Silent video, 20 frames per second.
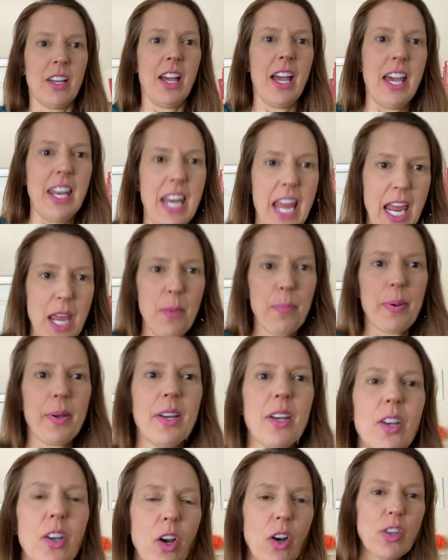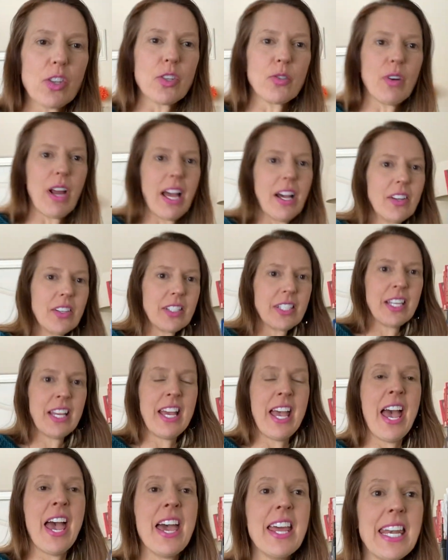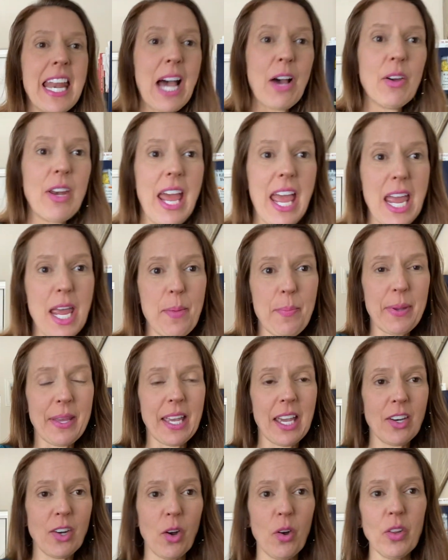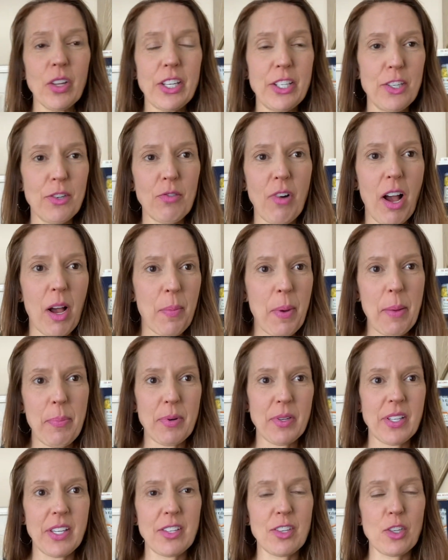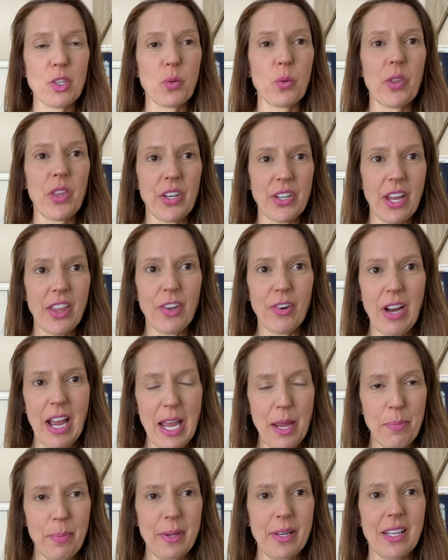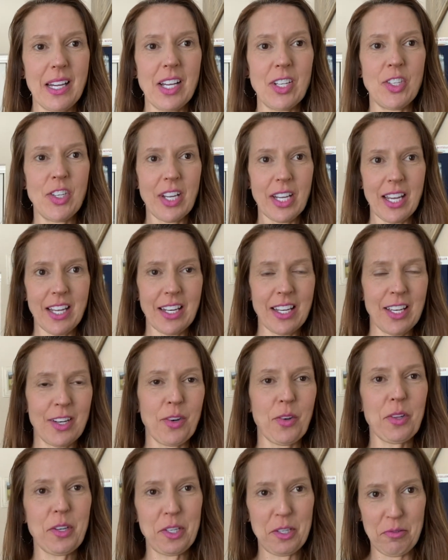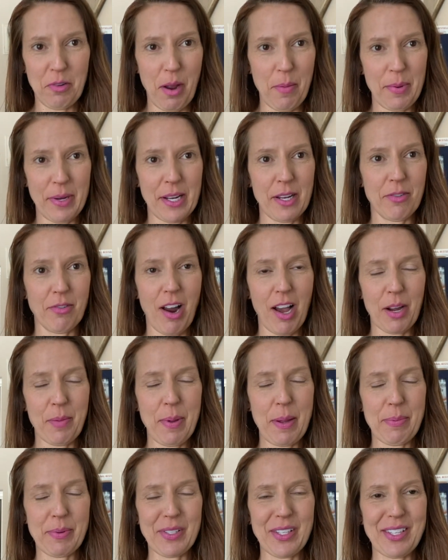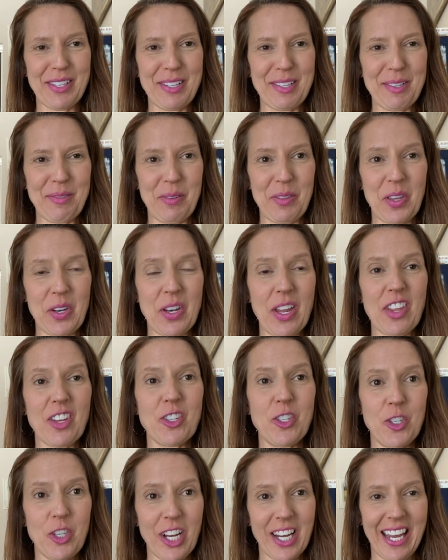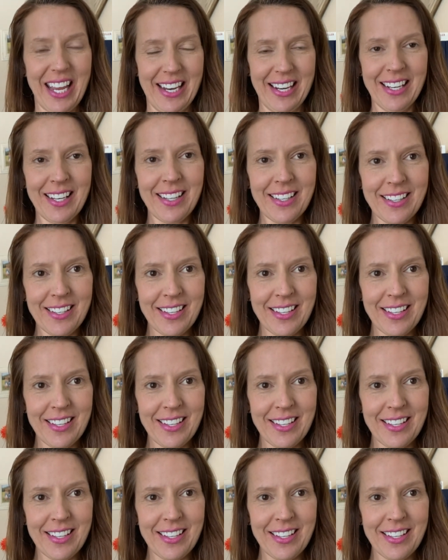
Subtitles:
An ape goes around. Now, an ape can only do rock, paper, scissors with another ape. A chicken can only do rock, paper, scissors with another chicken.